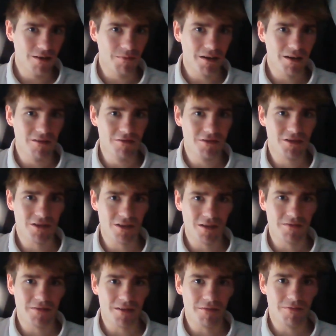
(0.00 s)
on my own
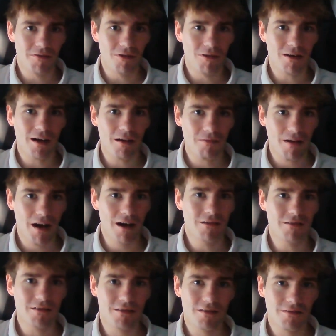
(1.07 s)
server for
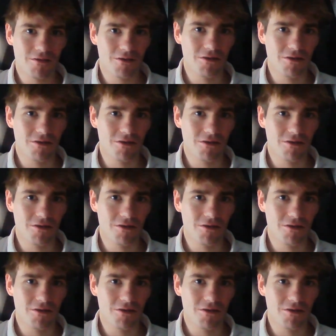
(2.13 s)
around